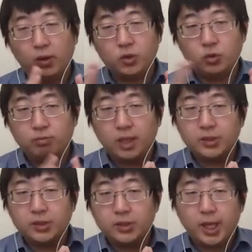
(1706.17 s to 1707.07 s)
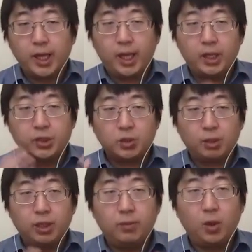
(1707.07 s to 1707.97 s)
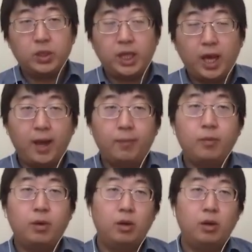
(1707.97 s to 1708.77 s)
2 months, and so that people can